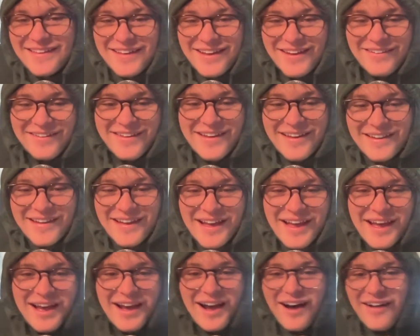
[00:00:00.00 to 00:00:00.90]
Okay,
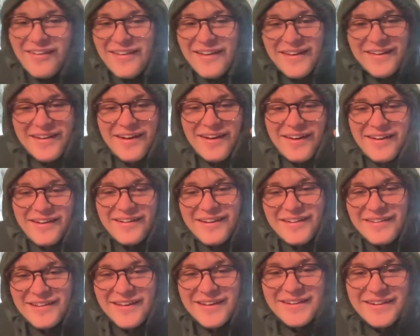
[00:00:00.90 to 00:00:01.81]
I'll
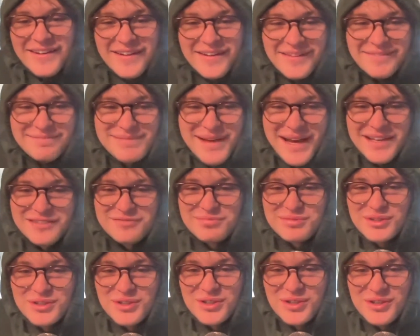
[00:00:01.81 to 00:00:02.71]
let
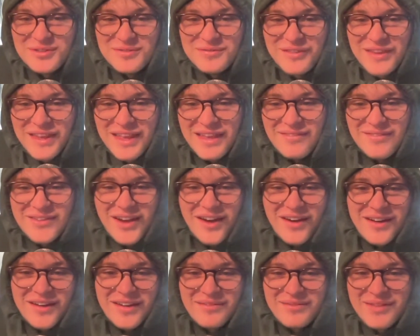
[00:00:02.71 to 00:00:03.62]
past Pluto keep
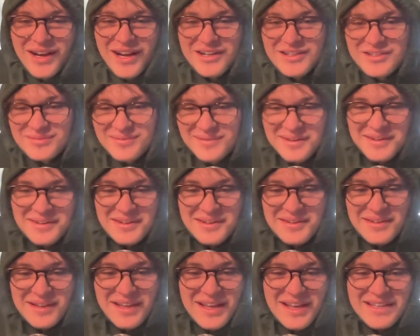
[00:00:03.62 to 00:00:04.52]
talking, but I just wanted
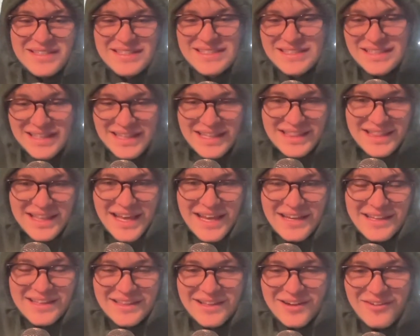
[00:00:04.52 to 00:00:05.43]
to slit
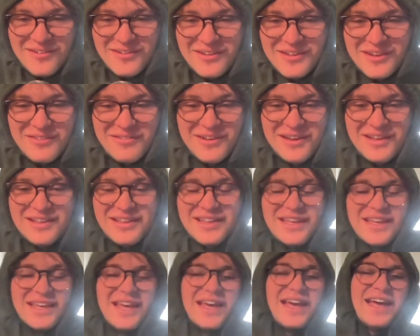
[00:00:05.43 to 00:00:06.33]
that in there really
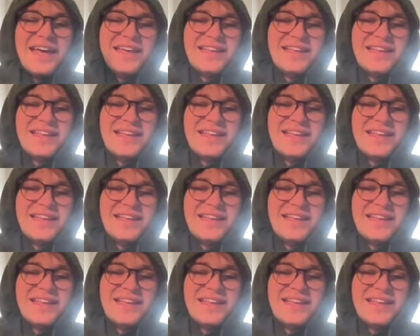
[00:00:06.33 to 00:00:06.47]
quickly.